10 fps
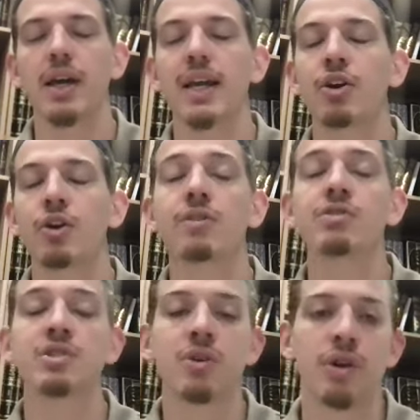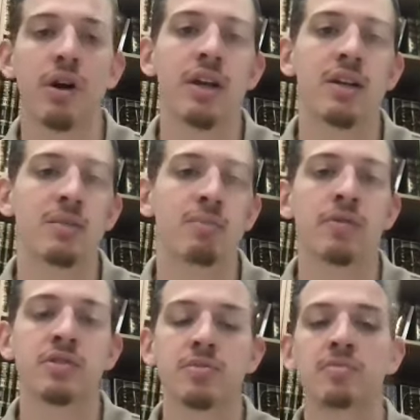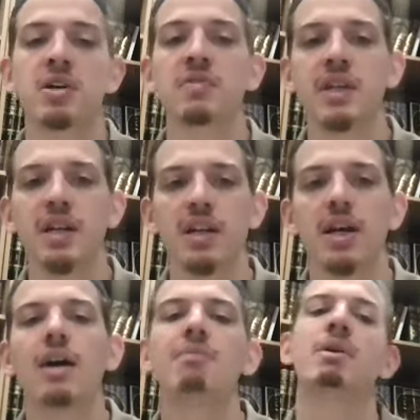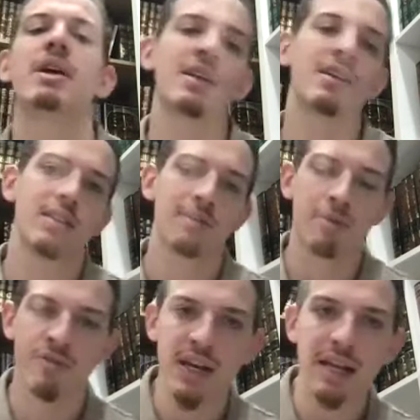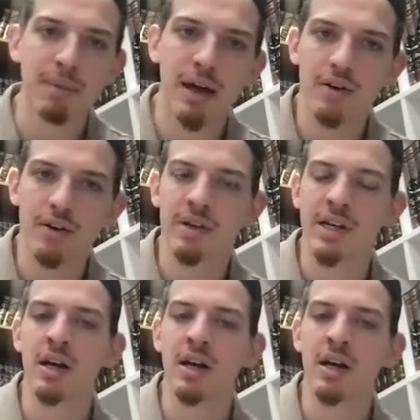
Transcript: encouraged in the Quran, and the Prophet himself did it, but in the prophetic manner, right?